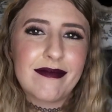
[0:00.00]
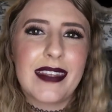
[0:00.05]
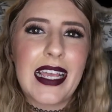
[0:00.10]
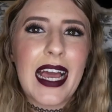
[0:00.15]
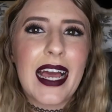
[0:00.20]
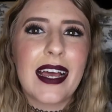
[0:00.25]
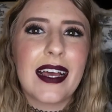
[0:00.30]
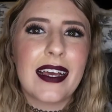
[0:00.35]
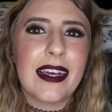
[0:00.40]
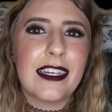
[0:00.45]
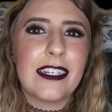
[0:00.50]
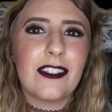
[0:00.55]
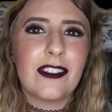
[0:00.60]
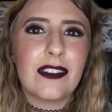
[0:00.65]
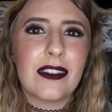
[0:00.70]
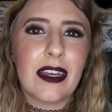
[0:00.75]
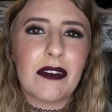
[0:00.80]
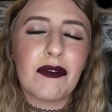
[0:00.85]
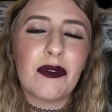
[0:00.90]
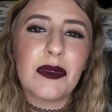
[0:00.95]
yeah, I
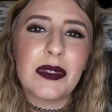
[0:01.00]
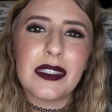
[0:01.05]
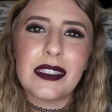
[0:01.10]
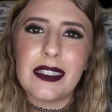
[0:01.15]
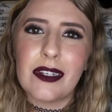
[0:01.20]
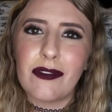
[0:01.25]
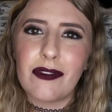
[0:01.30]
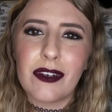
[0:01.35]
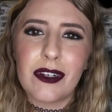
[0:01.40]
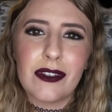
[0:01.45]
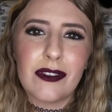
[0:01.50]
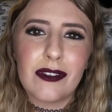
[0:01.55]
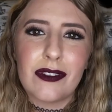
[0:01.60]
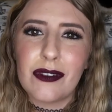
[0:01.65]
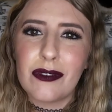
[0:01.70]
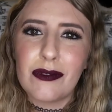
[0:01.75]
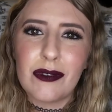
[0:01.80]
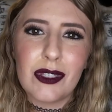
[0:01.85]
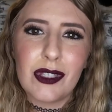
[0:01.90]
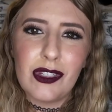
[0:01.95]
just, everyone's different,
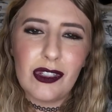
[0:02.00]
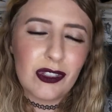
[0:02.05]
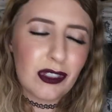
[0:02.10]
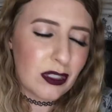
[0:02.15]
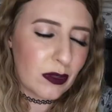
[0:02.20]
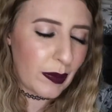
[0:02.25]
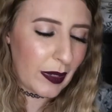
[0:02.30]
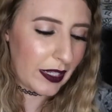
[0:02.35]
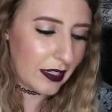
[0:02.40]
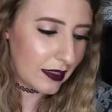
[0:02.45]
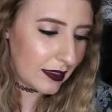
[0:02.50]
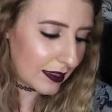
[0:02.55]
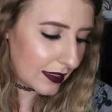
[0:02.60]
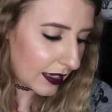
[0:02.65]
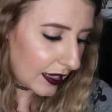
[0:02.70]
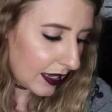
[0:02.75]
so it really just depends.